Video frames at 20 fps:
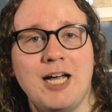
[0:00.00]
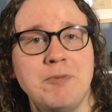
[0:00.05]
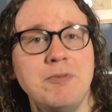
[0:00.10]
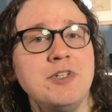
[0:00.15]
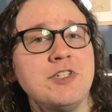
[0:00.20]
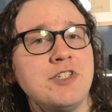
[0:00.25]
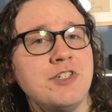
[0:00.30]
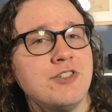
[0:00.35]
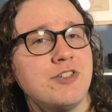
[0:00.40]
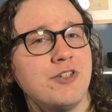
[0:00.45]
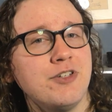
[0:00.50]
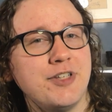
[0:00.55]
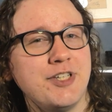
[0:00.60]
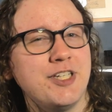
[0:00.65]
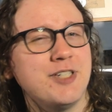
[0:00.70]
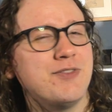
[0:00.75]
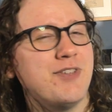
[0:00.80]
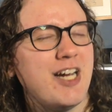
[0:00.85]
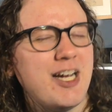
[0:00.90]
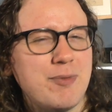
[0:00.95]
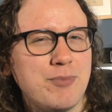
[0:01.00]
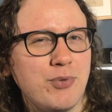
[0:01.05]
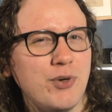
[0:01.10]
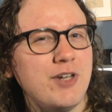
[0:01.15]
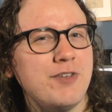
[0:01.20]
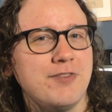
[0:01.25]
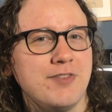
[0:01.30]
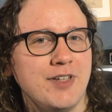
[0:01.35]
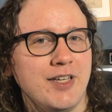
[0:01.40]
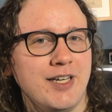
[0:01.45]
I mentioned earlier very
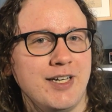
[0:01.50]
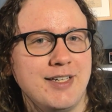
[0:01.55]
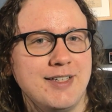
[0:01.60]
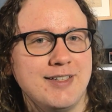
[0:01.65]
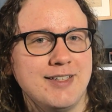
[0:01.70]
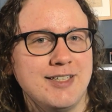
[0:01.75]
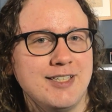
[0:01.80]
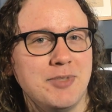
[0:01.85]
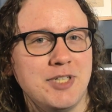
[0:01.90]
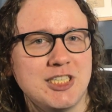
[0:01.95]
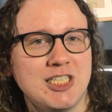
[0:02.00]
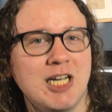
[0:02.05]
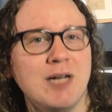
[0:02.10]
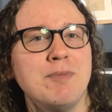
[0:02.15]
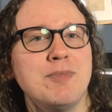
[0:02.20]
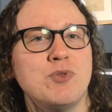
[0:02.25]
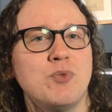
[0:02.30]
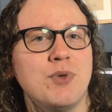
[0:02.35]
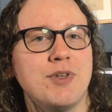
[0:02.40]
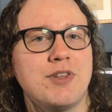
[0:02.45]
briefly, but it comes